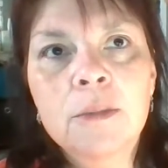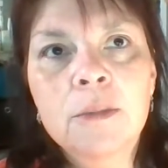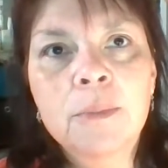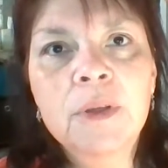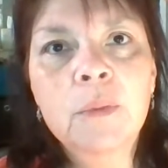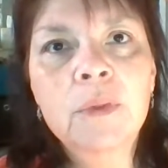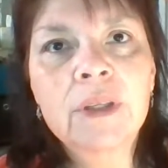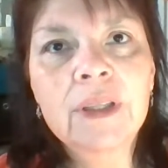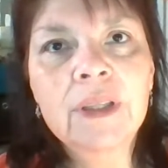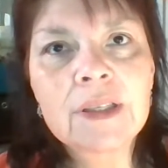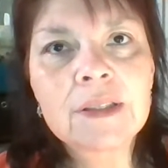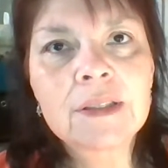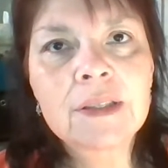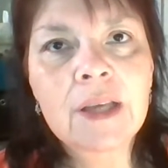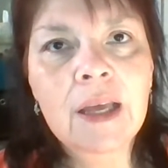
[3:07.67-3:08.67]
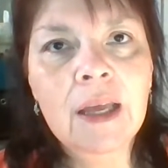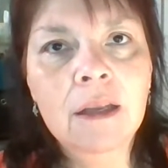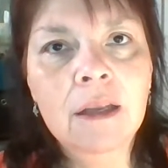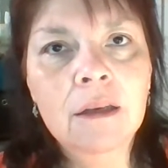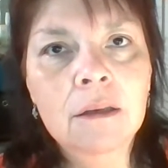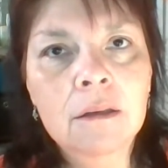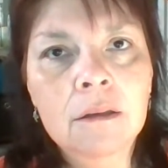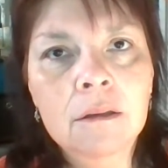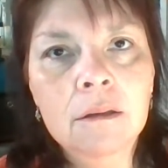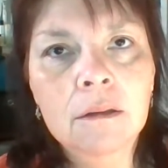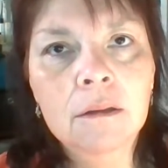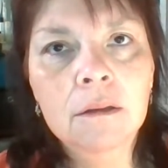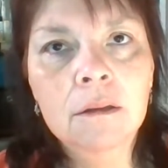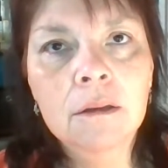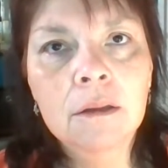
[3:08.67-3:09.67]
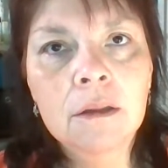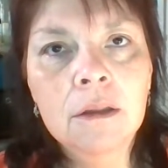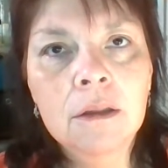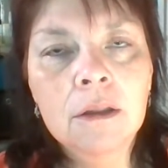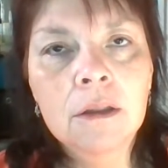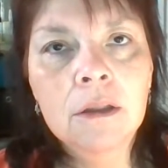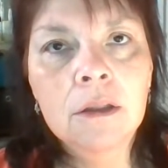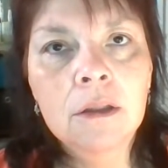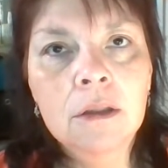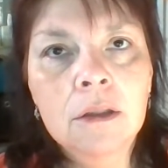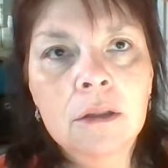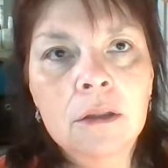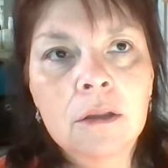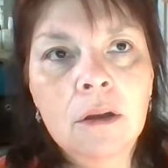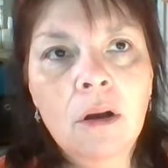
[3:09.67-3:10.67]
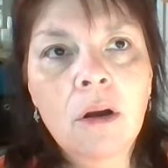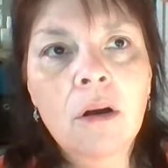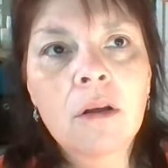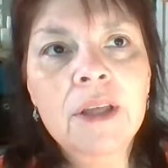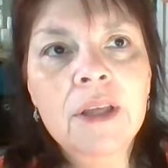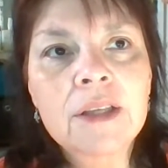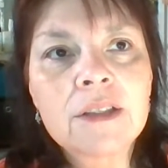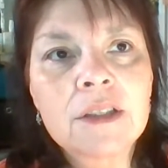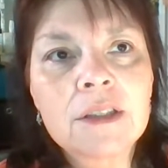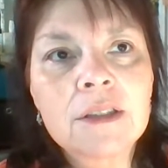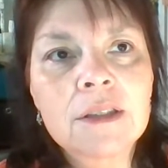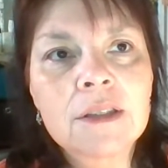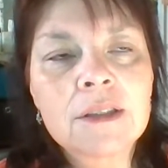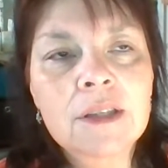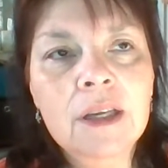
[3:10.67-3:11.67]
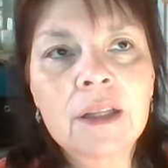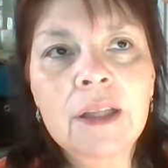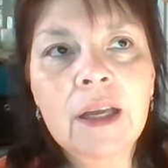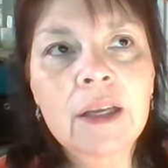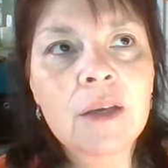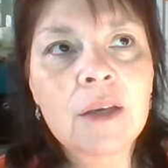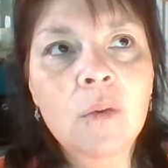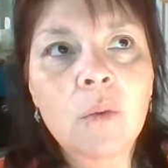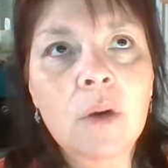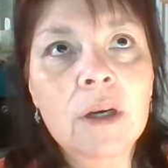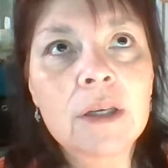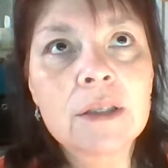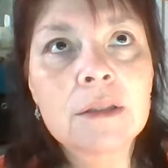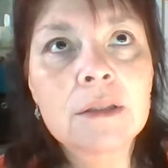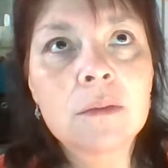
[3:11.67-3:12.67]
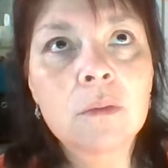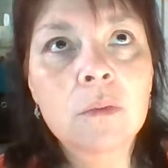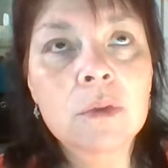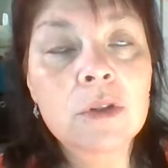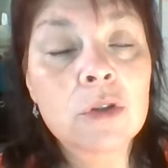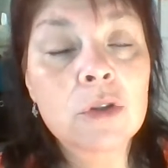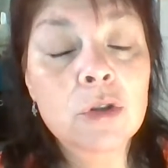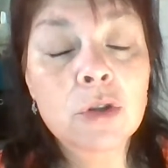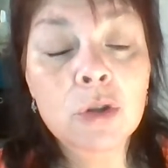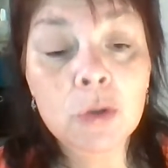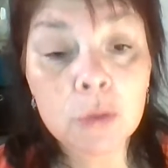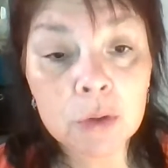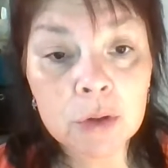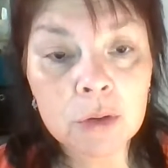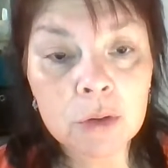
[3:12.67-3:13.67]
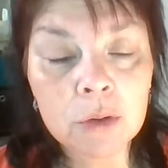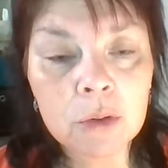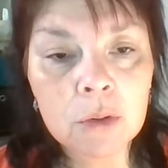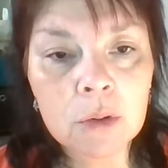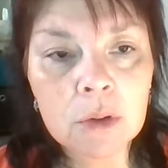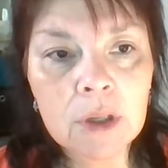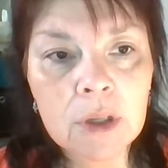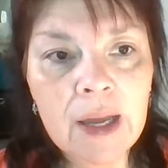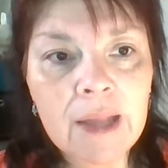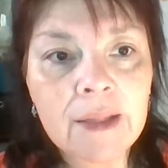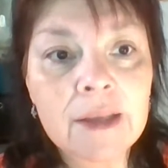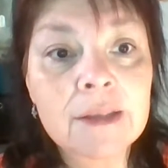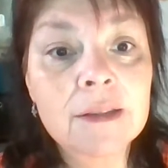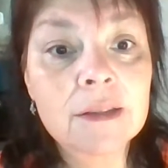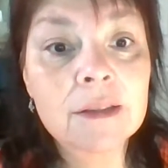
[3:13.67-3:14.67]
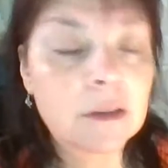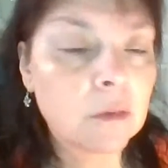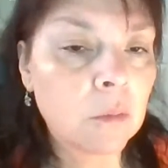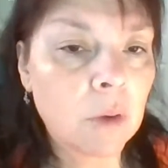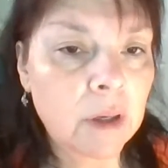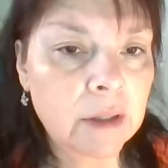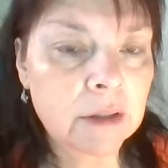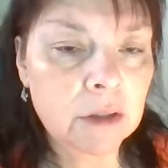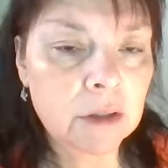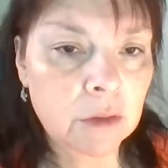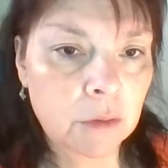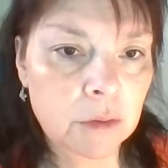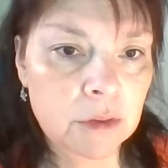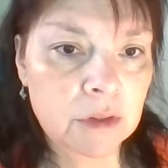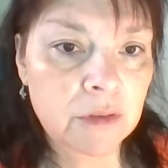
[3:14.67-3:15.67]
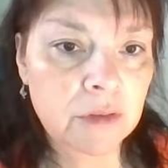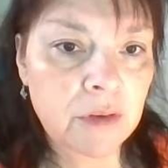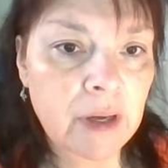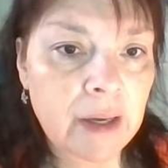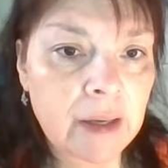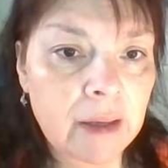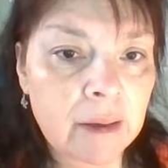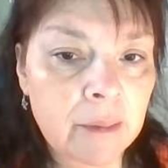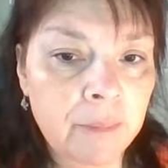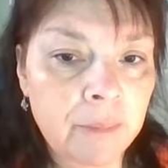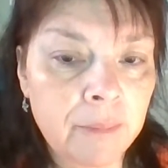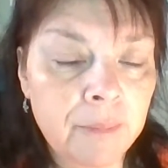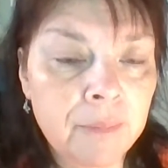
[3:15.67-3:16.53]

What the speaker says: to be released, and all that Jesus said that he was true, and they still wanted to crucify him.